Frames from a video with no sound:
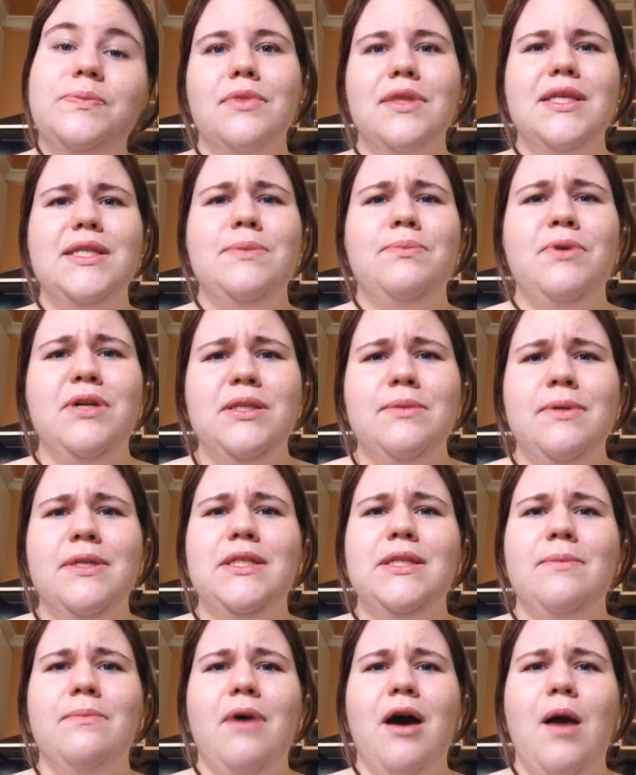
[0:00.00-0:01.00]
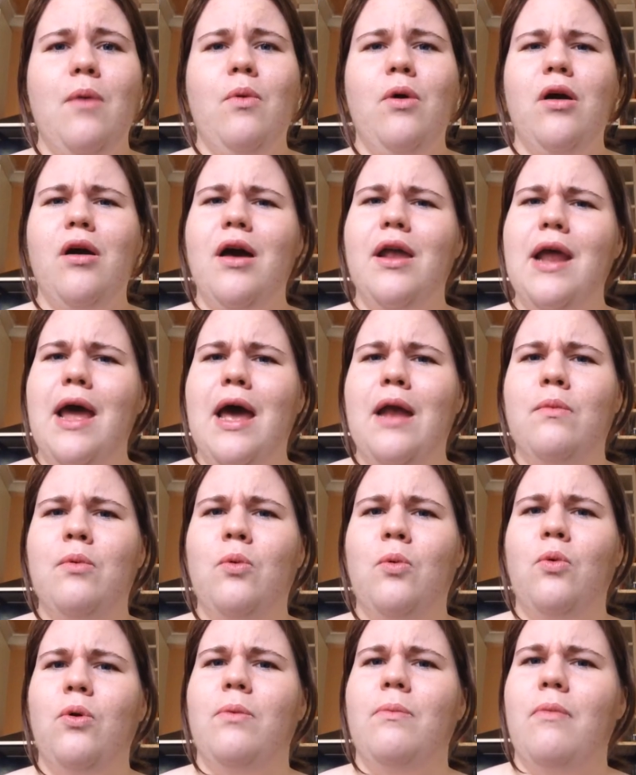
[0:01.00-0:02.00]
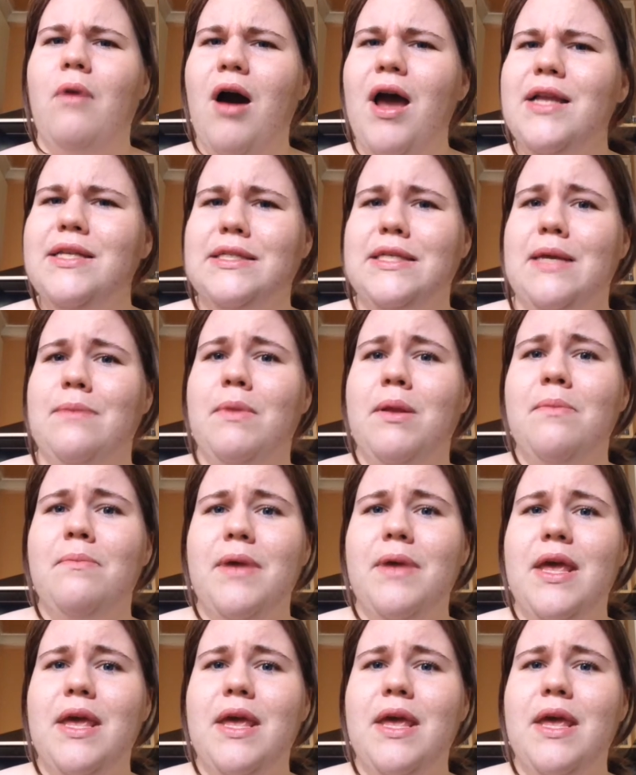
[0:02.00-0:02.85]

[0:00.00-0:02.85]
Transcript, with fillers: This brings me to mind what kind of animal would my daemon